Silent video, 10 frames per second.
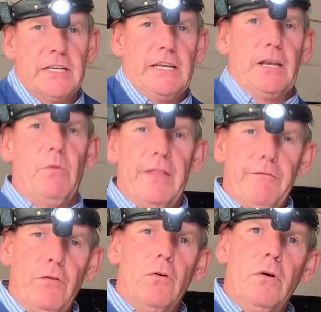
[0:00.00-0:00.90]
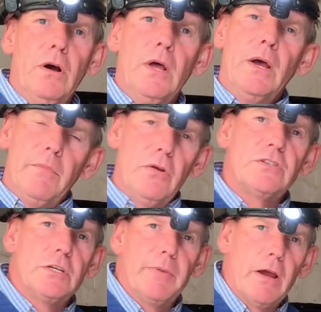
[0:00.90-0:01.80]
exactly what they're for, but
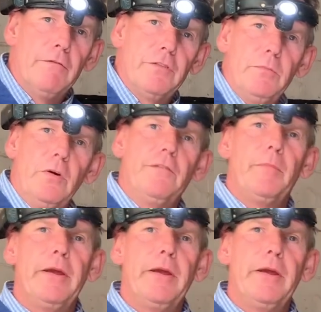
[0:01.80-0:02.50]
also to be comfortable for